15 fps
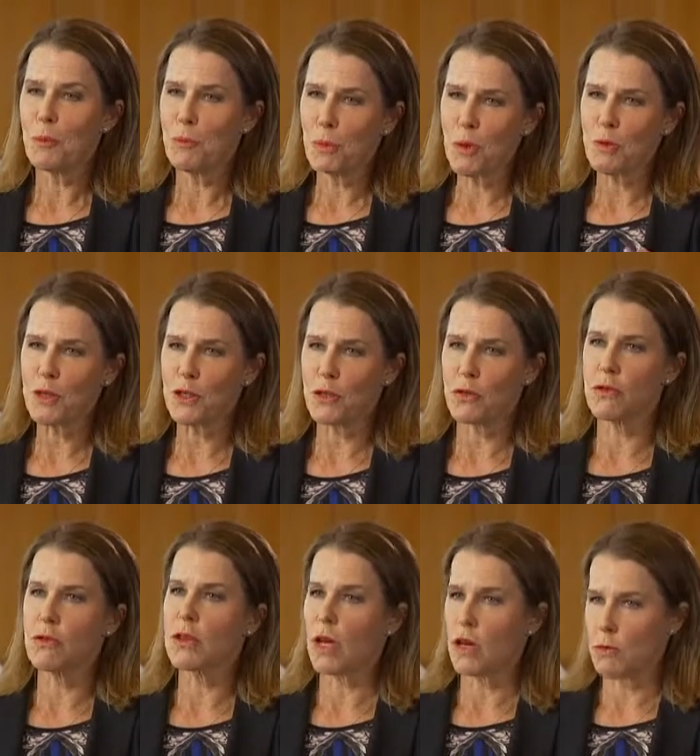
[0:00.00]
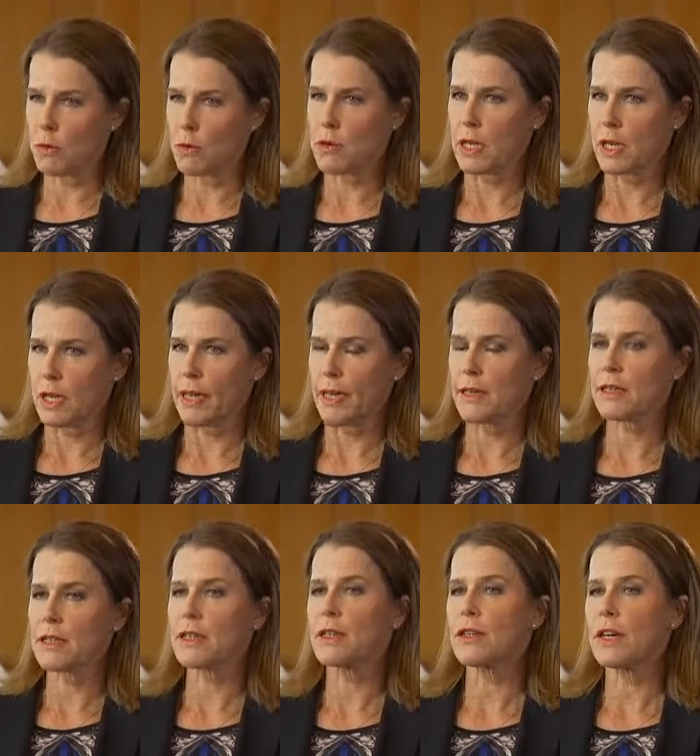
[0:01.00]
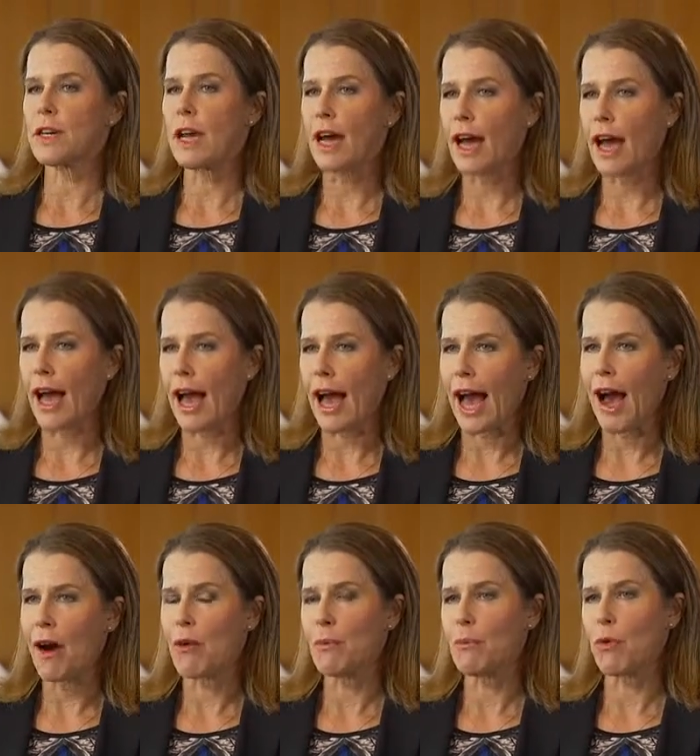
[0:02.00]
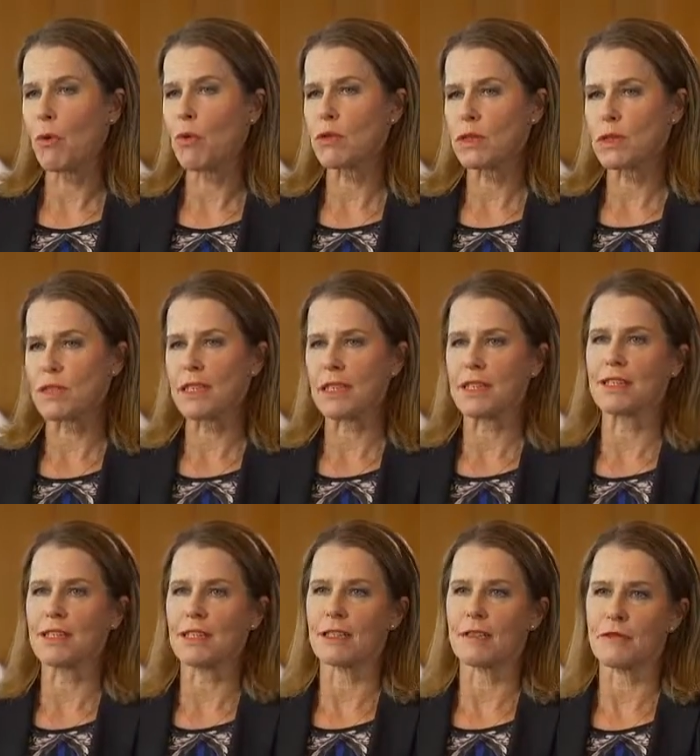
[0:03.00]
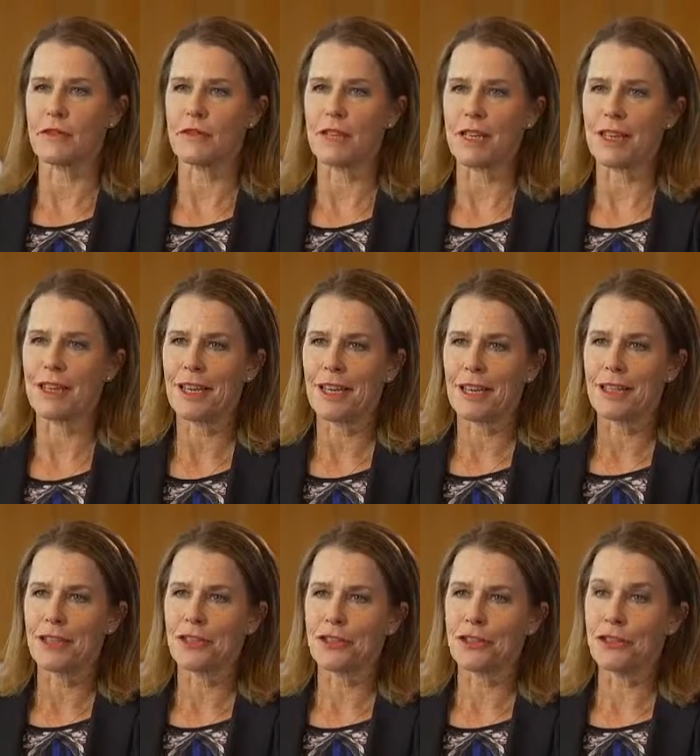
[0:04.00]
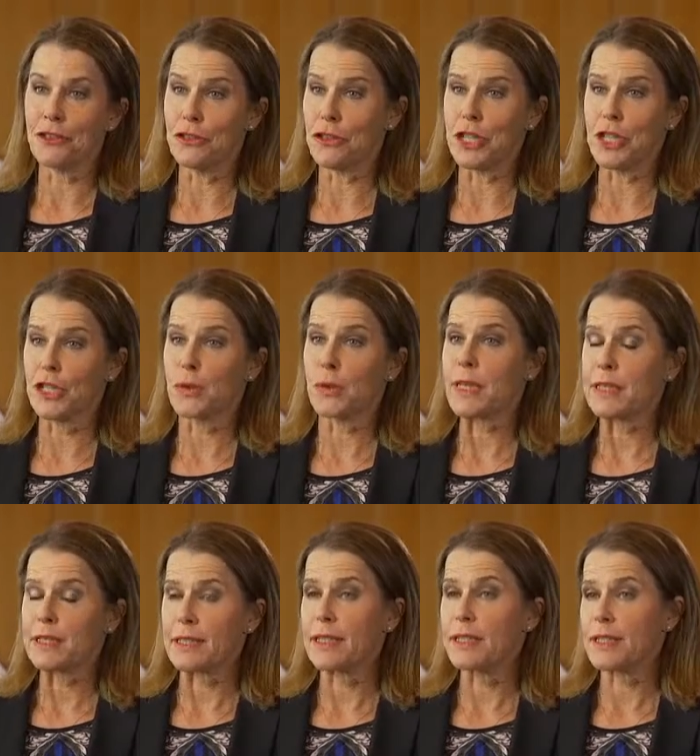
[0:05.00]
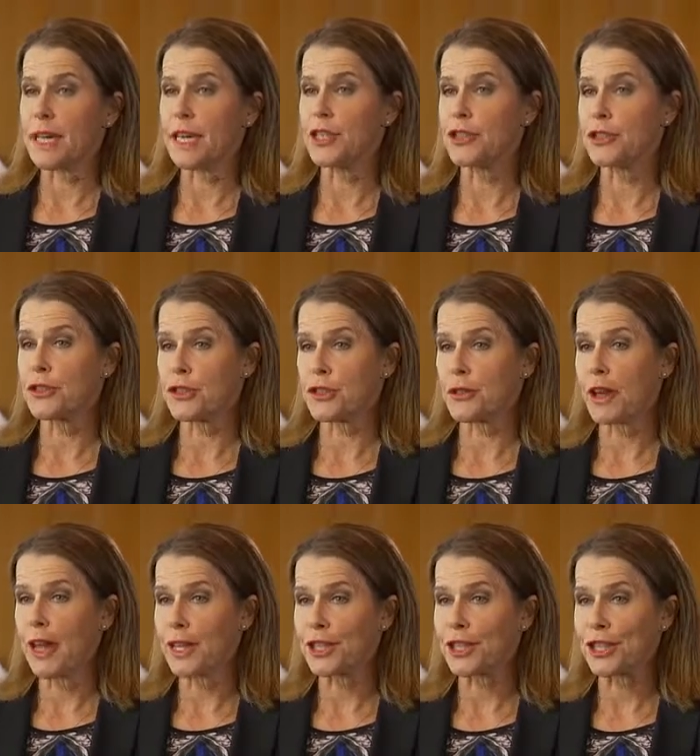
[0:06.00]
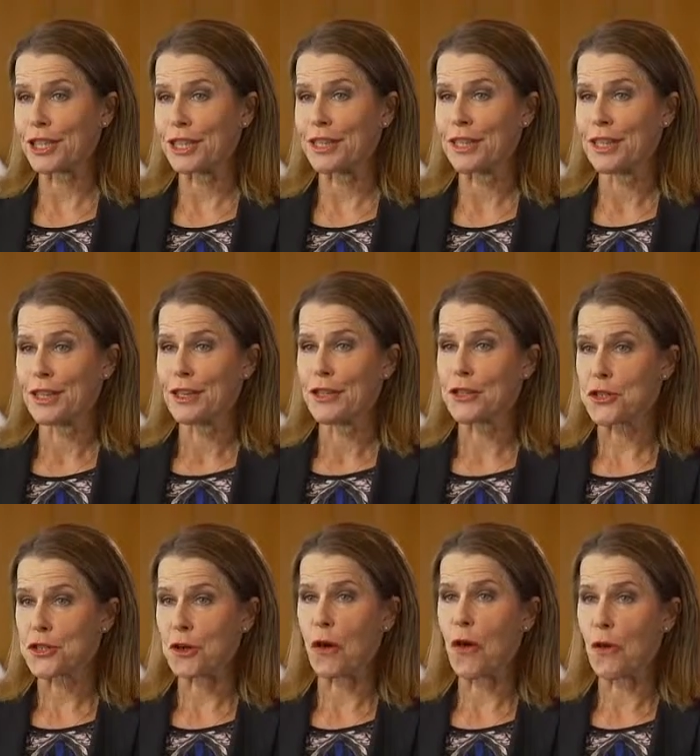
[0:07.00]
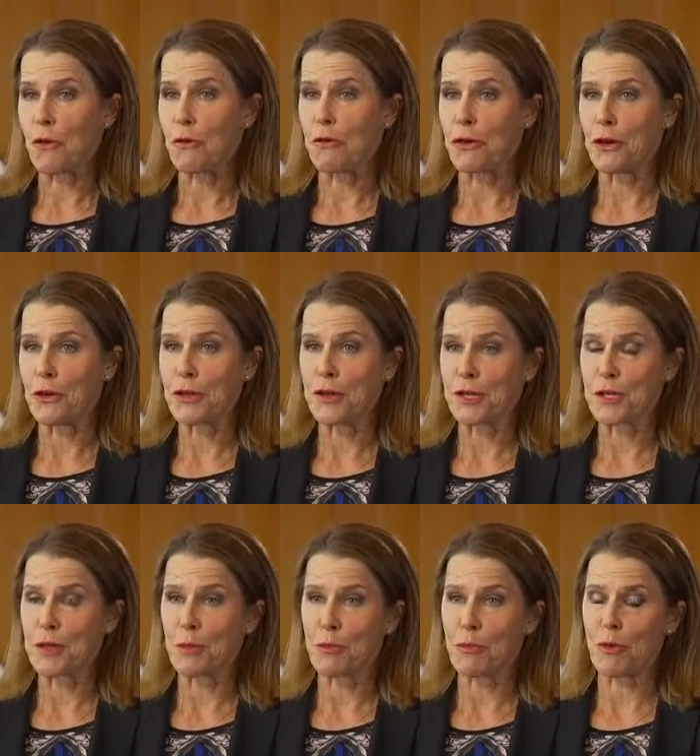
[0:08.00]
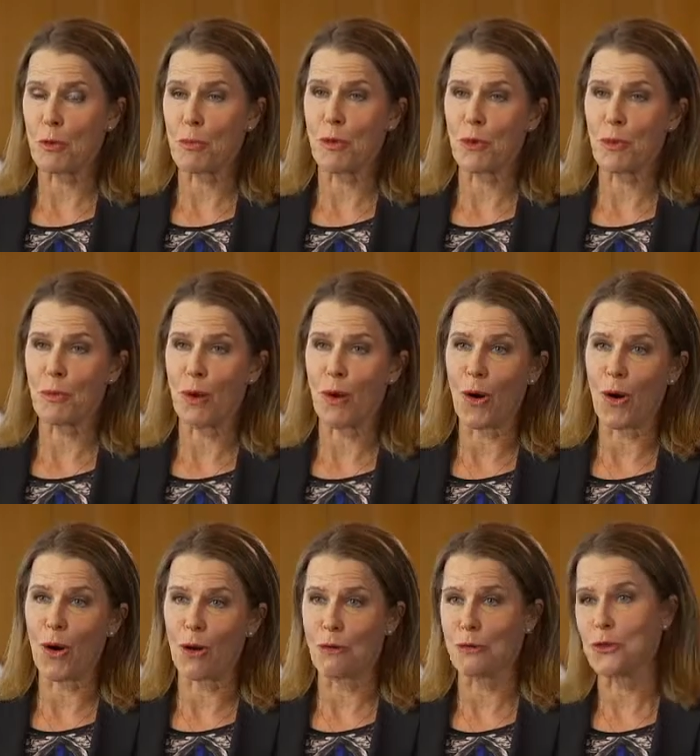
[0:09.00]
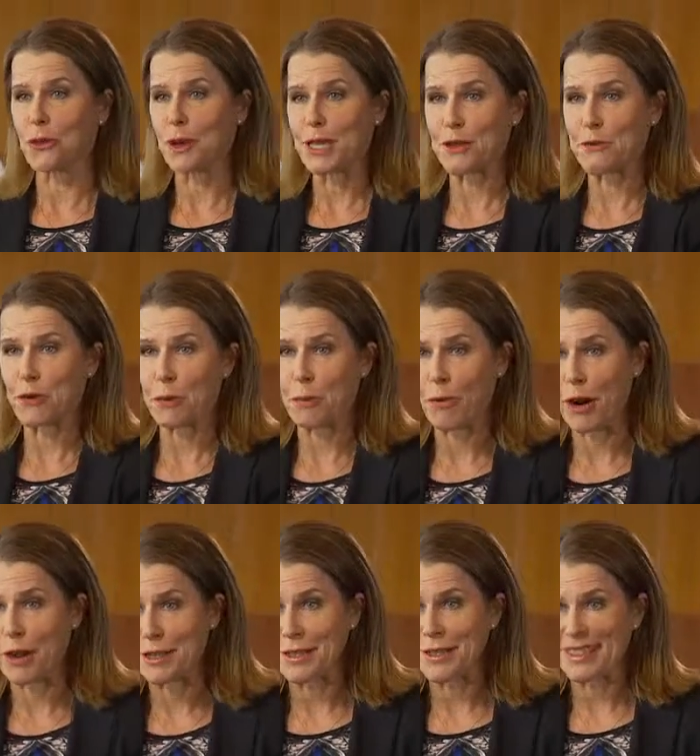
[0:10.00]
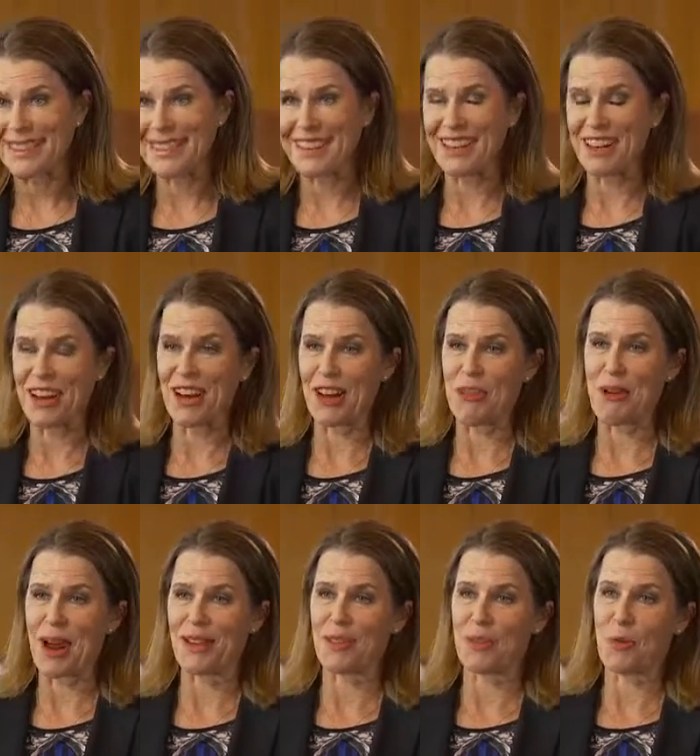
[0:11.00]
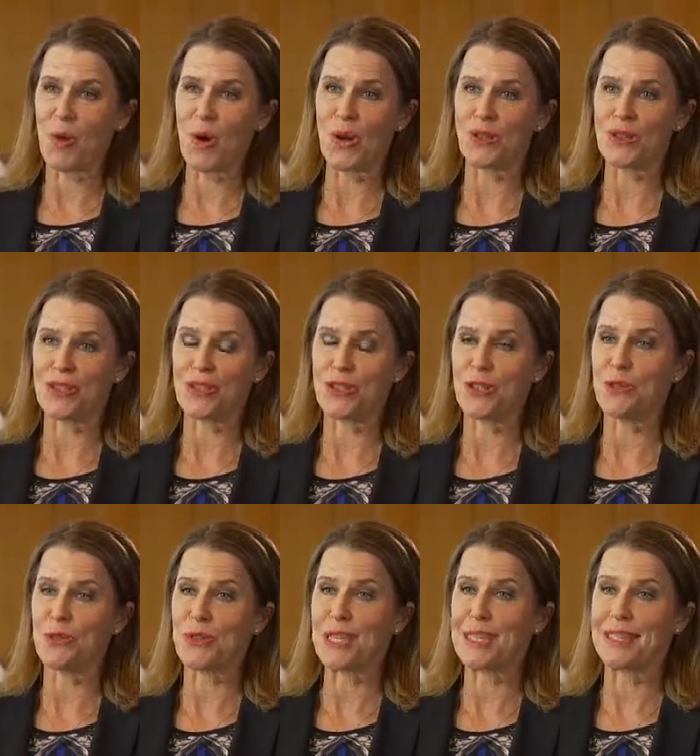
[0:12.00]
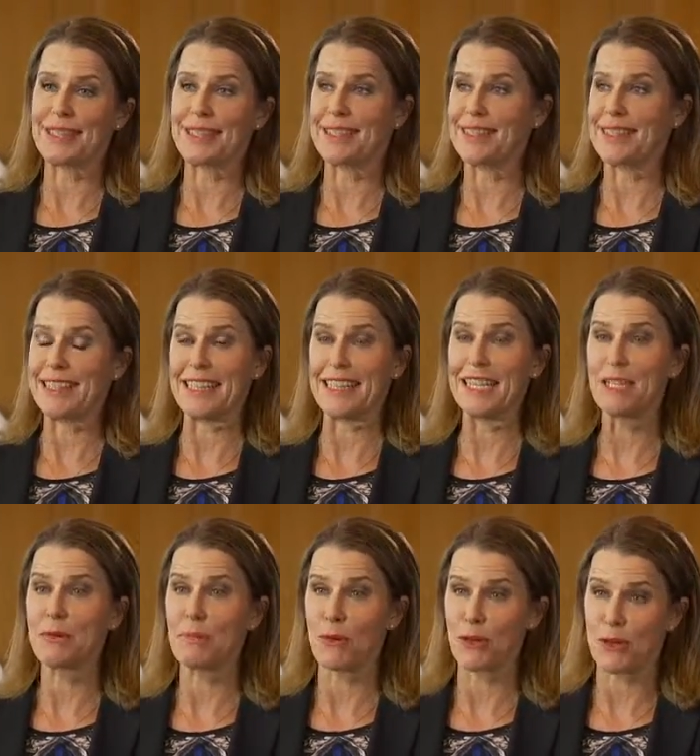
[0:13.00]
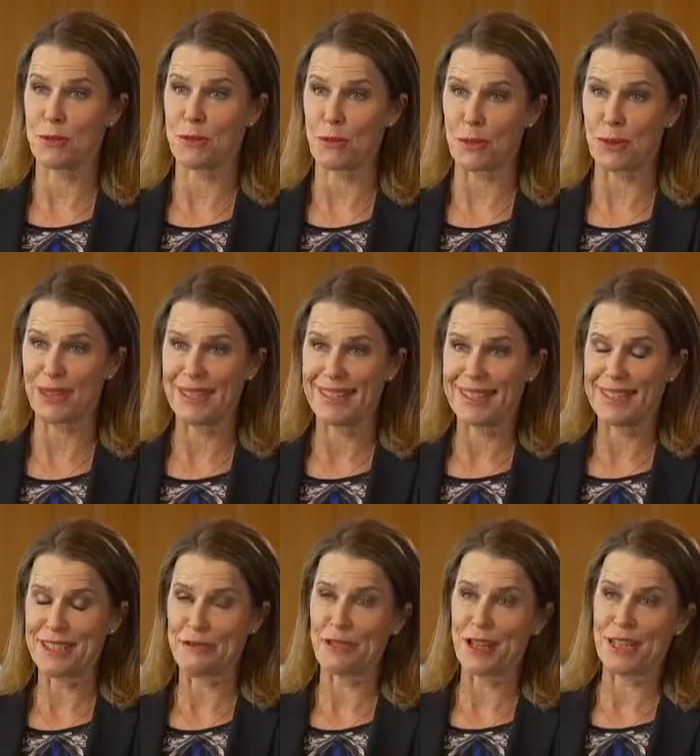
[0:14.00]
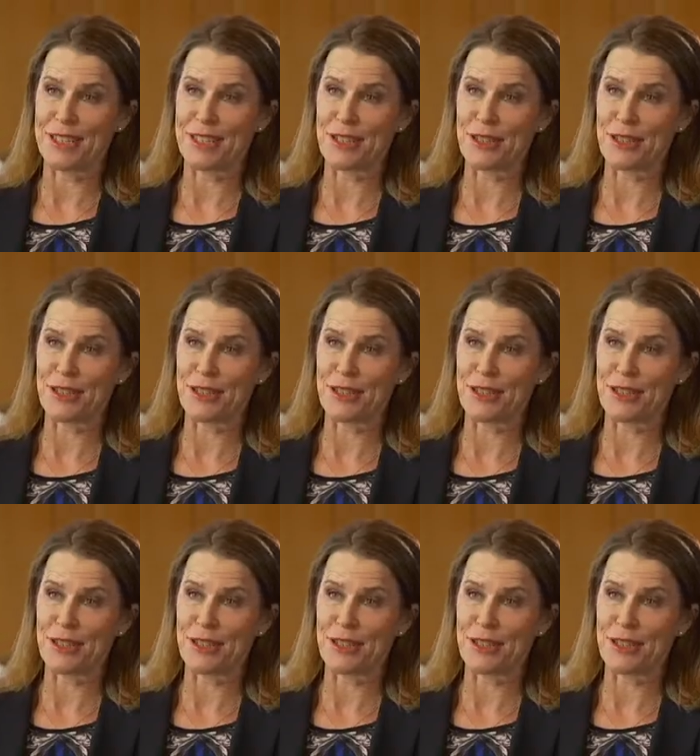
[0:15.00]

Moving to global tax, how important is it for the G20 nations to actually solve this problem of transfer pricing around the world? And do you think it is possible to find a